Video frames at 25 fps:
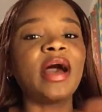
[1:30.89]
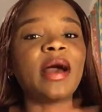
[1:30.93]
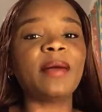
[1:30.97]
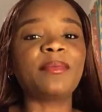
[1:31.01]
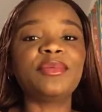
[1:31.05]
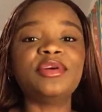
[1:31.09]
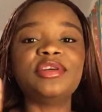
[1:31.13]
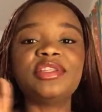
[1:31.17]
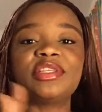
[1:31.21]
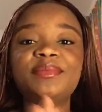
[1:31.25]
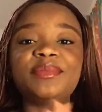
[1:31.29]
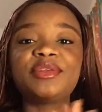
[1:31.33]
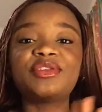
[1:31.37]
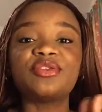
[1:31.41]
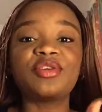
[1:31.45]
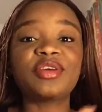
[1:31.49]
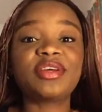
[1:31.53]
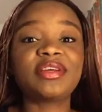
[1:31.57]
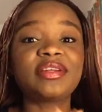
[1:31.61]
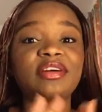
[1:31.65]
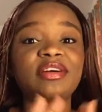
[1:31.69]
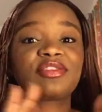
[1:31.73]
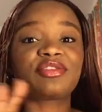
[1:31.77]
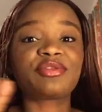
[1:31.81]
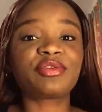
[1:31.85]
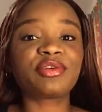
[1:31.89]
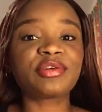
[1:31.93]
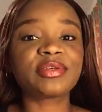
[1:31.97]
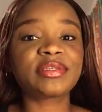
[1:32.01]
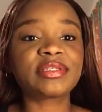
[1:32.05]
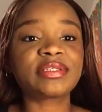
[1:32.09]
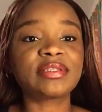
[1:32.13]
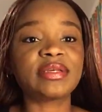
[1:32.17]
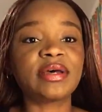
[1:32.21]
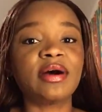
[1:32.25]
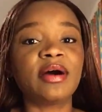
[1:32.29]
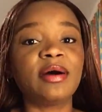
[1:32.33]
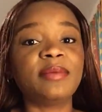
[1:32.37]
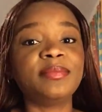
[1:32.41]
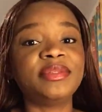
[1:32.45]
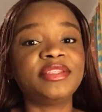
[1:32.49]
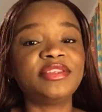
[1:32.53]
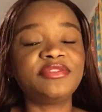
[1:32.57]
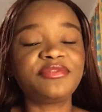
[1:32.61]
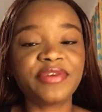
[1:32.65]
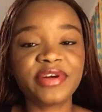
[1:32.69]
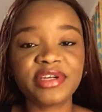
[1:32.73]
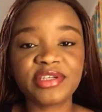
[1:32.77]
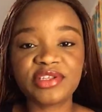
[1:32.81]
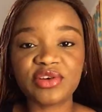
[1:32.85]
I'm going to be talking across
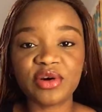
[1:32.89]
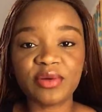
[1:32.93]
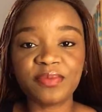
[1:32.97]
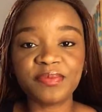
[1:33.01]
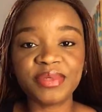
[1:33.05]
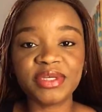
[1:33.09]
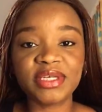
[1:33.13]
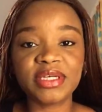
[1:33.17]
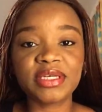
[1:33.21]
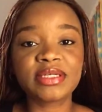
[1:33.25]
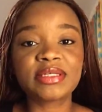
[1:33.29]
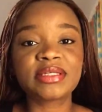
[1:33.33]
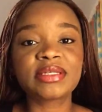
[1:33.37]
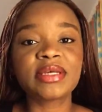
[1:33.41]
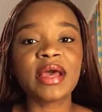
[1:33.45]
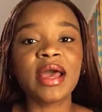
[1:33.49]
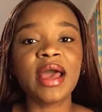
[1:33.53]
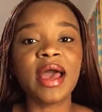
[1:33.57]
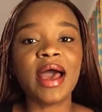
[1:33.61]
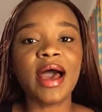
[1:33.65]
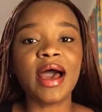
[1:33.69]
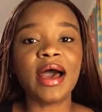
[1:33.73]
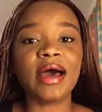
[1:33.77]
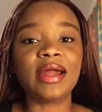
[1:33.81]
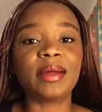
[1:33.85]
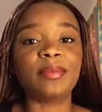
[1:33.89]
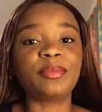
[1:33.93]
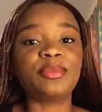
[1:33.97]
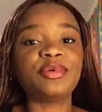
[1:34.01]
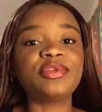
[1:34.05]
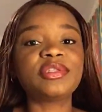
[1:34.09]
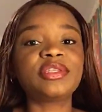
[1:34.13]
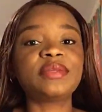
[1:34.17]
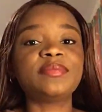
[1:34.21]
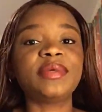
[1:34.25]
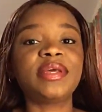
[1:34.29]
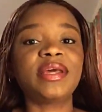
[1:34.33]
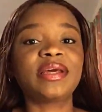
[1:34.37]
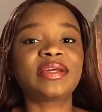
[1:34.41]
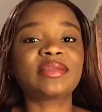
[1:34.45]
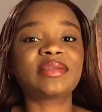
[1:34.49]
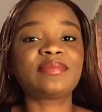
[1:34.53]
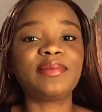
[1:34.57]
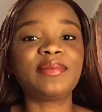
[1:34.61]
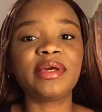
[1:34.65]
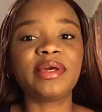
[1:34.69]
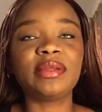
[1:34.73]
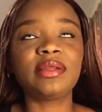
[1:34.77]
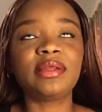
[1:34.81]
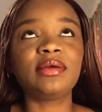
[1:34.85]
different topics, and I'm going to be
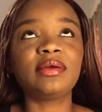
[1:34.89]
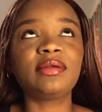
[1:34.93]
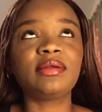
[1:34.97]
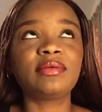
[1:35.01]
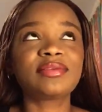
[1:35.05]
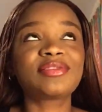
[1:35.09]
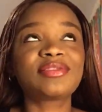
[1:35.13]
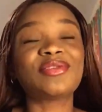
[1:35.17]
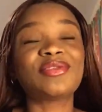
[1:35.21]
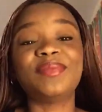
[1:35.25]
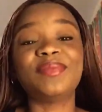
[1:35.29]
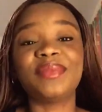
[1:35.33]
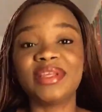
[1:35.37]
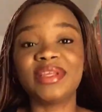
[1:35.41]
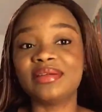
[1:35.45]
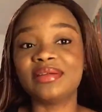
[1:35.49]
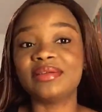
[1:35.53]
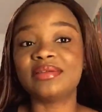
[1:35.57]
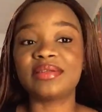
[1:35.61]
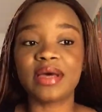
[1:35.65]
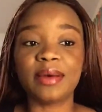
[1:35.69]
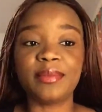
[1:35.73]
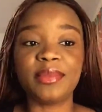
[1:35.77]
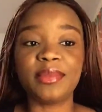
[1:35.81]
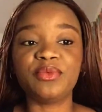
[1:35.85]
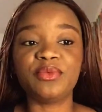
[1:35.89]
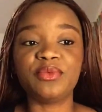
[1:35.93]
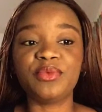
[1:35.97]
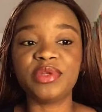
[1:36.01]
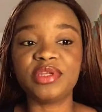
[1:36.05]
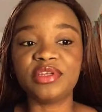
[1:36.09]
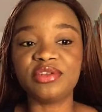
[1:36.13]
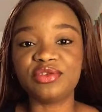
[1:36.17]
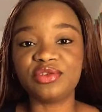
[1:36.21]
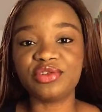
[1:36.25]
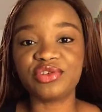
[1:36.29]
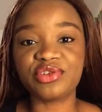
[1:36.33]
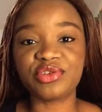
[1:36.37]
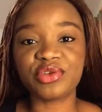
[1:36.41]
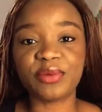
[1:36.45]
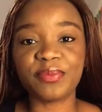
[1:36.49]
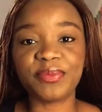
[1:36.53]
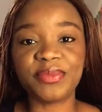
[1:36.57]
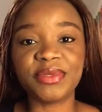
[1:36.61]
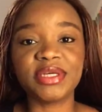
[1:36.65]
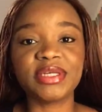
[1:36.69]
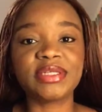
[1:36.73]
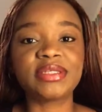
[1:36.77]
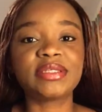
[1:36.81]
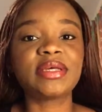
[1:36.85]
explaining some things, within those
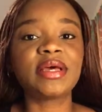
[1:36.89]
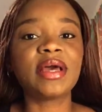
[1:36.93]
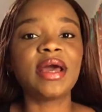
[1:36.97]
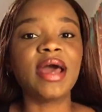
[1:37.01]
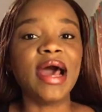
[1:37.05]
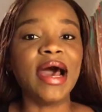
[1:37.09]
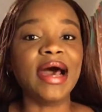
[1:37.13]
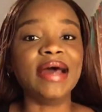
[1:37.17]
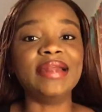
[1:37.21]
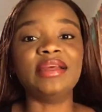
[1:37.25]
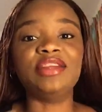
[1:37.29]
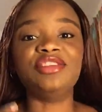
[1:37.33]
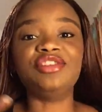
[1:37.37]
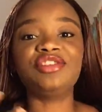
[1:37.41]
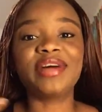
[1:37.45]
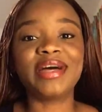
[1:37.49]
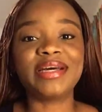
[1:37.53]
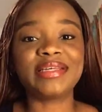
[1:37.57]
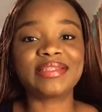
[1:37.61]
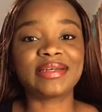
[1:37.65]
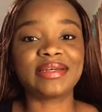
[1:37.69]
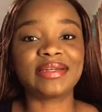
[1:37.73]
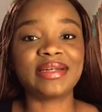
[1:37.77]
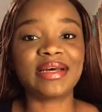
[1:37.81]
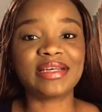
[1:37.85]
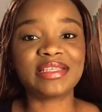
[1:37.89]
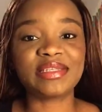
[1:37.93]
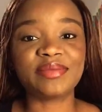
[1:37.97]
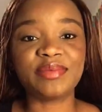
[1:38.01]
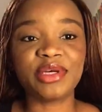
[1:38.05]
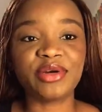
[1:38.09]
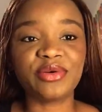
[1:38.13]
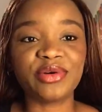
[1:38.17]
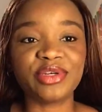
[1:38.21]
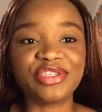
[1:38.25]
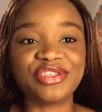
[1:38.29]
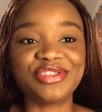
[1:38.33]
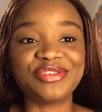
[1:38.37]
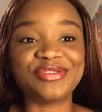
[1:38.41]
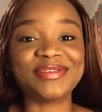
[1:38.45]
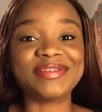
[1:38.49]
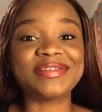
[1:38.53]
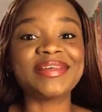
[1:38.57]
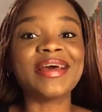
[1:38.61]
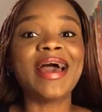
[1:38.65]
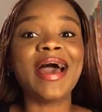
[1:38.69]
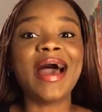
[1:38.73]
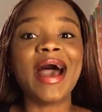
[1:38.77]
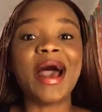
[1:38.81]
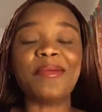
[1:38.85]
topics, and then you guys can ask me questions.
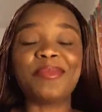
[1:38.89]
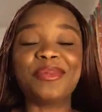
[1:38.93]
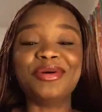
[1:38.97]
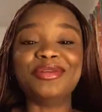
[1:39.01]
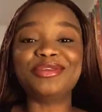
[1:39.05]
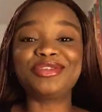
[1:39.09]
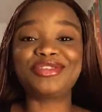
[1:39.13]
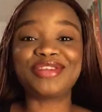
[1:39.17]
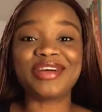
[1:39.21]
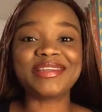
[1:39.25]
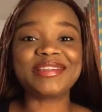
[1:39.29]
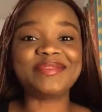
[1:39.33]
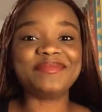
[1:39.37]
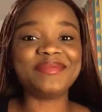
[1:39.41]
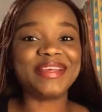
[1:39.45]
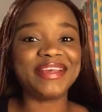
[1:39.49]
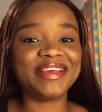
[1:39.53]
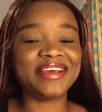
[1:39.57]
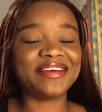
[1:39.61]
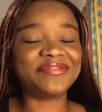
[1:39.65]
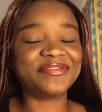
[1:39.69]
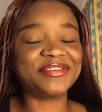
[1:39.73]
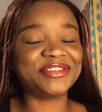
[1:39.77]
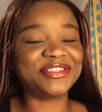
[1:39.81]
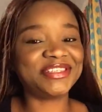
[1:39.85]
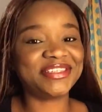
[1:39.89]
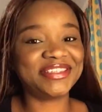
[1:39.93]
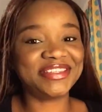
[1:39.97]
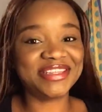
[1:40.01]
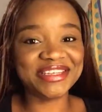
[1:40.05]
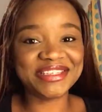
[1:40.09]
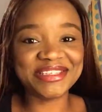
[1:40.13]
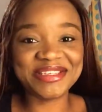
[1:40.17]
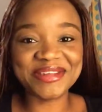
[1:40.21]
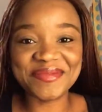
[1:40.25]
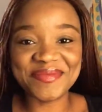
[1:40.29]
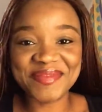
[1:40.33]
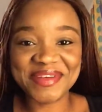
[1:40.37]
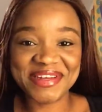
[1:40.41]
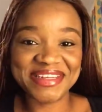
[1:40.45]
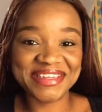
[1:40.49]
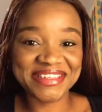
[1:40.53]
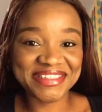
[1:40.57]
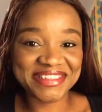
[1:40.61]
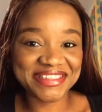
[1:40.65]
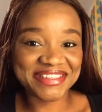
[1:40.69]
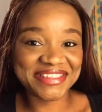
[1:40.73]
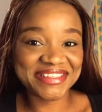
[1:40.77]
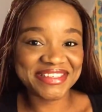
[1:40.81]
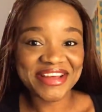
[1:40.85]
I'm going to try to be here for just 30
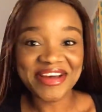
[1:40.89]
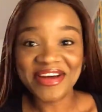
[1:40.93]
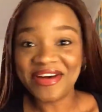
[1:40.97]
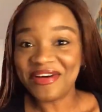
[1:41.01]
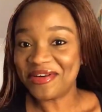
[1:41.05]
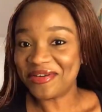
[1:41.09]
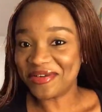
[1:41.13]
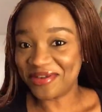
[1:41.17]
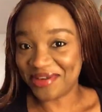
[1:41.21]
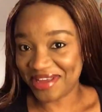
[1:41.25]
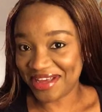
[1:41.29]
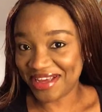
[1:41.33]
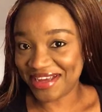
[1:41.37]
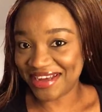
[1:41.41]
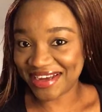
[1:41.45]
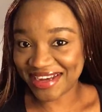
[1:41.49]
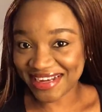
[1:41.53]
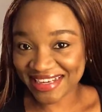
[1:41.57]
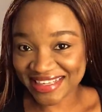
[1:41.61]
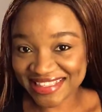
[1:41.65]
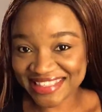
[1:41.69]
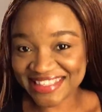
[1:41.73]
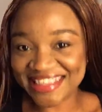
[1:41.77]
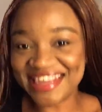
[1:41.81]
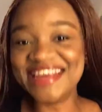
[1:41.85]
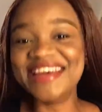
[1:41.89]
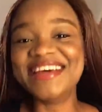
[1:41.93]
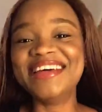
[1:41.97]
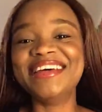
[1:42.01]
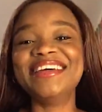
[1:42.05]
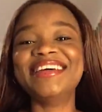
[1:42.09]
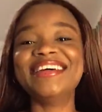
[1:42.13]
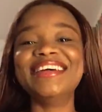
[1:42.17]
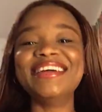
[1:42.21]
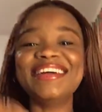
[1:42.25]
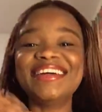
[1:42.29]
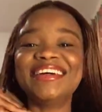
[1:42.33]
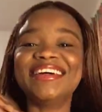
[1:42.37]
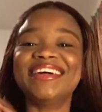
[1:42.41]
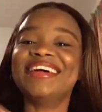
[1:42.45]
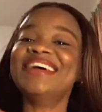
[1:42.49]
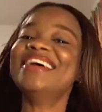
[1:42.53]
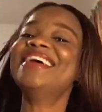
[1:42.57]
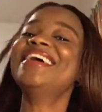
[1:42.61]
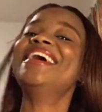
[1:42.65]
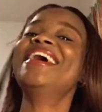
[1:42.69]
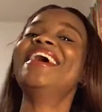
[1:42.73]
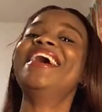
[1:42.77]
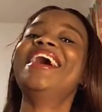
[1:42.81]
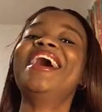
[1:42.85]
minutes. Okay, guys?
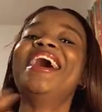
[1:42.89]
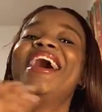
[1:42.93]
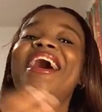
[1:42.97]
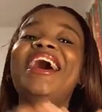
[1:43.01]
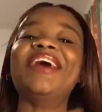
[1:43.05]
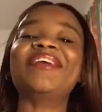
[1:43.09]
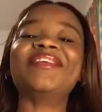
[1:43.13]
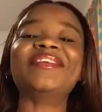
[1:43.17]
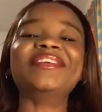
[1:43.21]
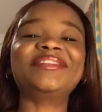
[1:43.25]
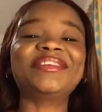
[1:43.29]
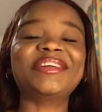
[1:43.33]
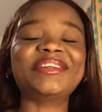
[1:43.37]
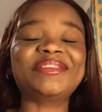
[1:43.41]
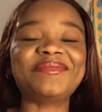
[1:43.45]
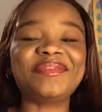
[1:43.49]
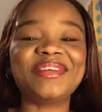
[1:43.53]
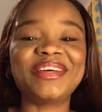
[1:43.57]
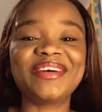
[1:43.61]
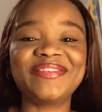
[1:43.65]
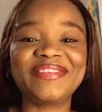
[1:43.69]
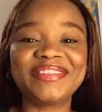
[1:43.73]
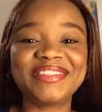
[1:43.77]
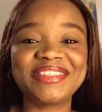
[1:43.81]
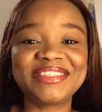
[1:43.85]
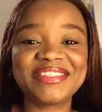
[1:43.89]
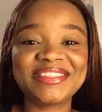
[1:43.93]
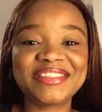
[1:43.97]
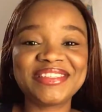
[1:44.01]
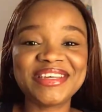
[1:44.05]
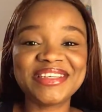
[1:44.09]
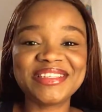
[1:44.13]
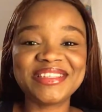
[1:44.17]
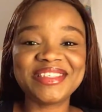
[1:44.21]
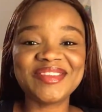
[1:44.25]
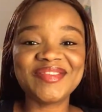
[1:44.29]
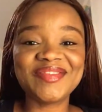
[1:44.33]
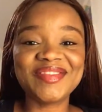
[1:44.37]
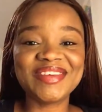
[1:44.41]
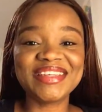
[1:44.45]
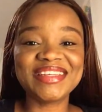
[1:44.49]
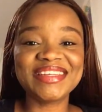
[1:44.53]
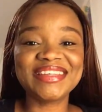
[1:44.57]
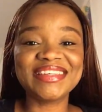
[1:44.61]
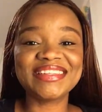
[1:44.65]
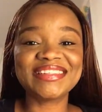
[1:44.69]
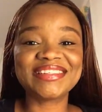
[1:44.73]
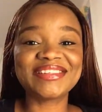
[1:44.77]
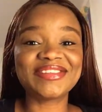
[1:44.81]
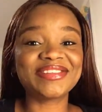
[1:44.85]
I'm going to try to be here for just 30
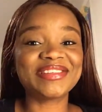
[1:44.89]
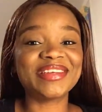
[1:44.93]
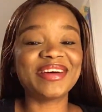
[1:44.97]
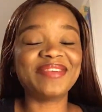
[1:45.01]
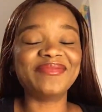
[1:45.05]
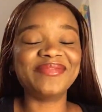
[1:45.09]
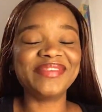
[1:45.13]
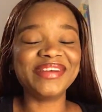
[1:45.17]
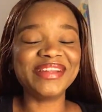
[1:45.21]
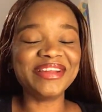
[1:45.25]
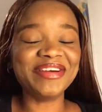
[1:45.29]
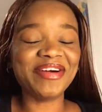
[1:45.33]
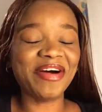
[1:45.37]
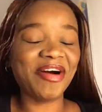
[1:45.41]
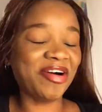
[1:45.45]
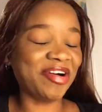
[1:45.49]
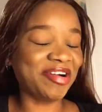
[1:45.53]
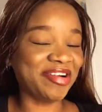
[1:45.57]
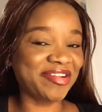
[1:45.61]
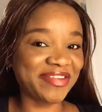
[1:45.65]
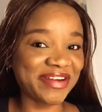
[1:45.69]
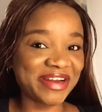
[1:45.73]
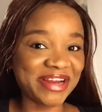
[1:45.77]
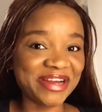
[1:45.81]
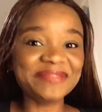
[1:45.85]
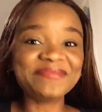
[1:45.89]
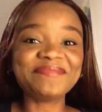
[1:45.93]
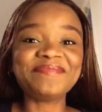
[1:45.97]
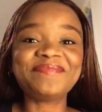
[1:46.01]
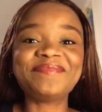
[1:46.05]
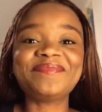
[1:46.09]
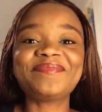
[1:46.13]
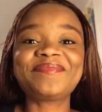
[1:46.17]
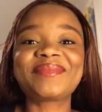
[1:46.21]
minutes because I'm really hungry.